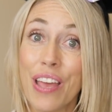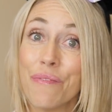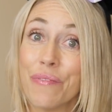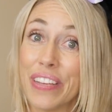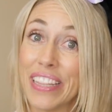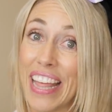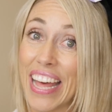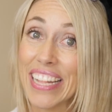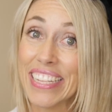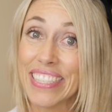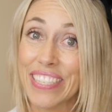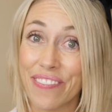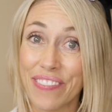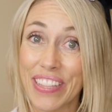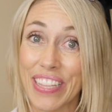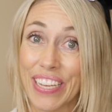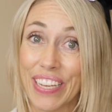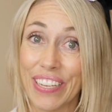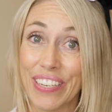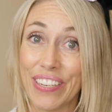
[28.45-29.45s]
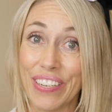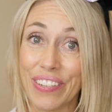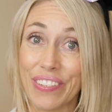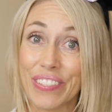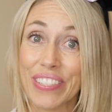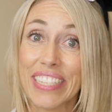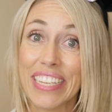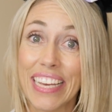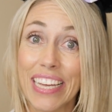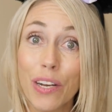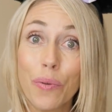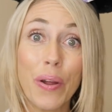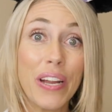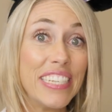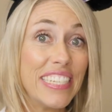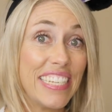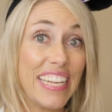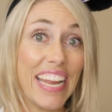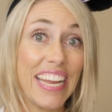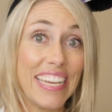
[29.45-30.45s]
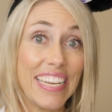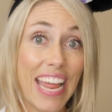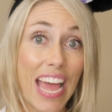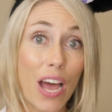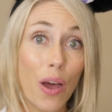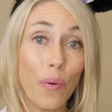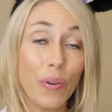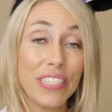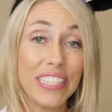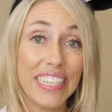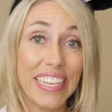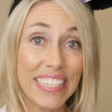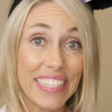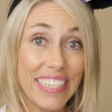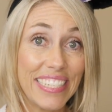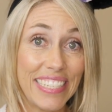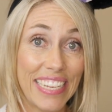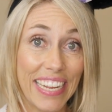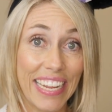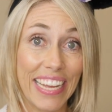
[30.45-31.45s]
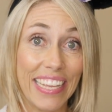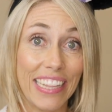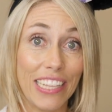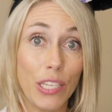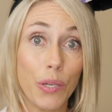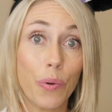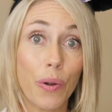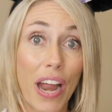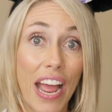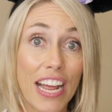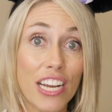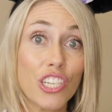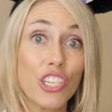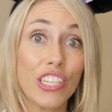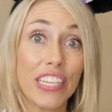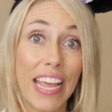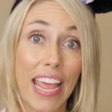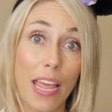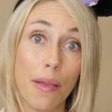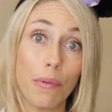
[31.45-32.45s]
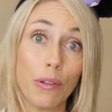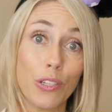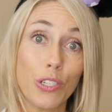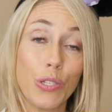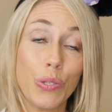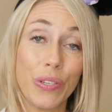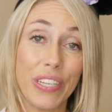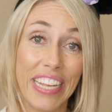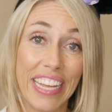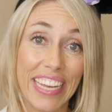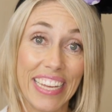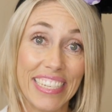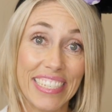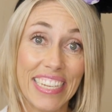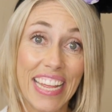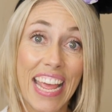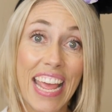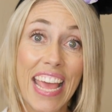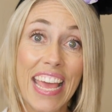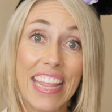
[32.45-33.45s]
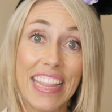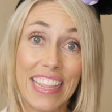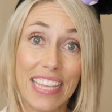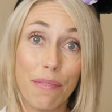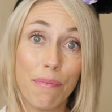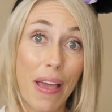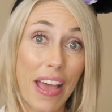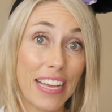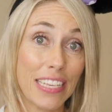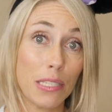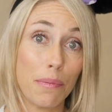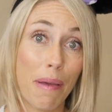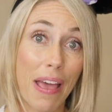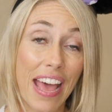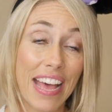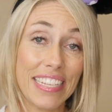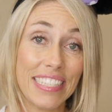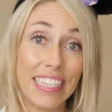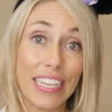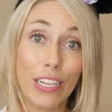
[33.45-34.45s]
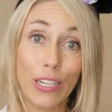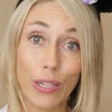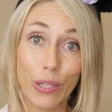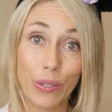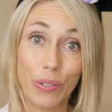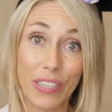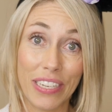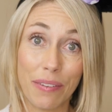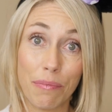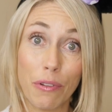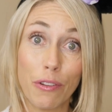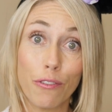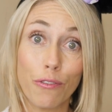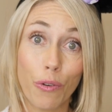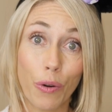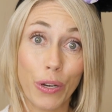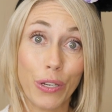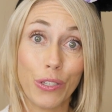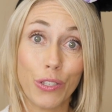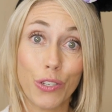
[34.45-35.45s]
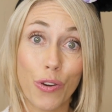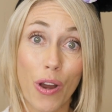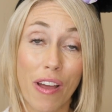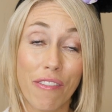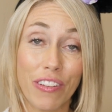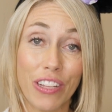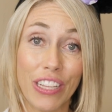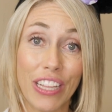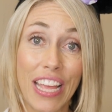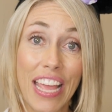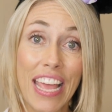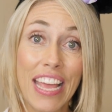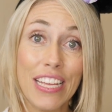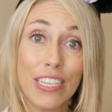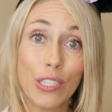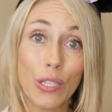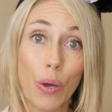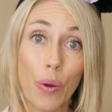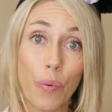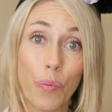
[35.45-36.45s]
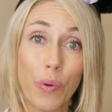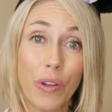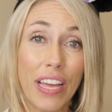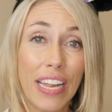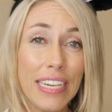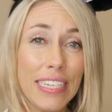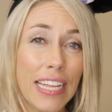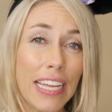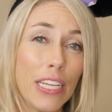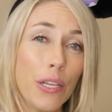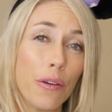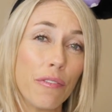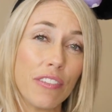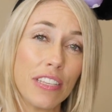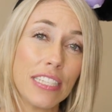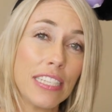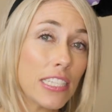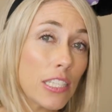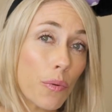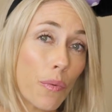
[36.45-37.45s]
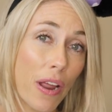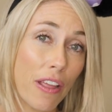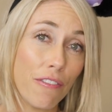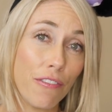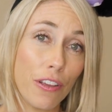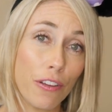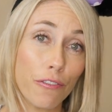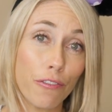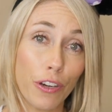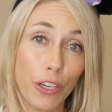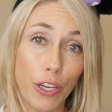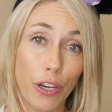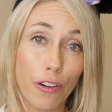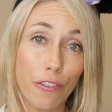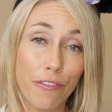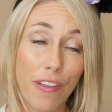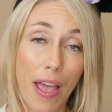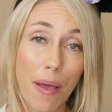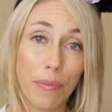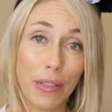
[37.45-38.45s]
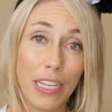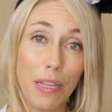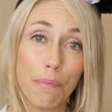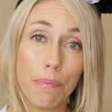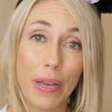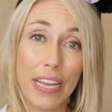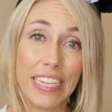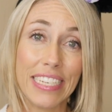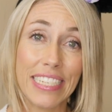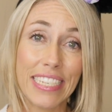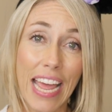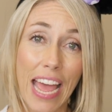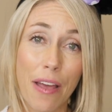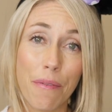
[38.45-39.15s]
But that's some of the good news. Getaway Today now sells a ticket that you are actually able to get the MaxPass included before you travel. So we'll kind of tell you if this is the right fit for your family, but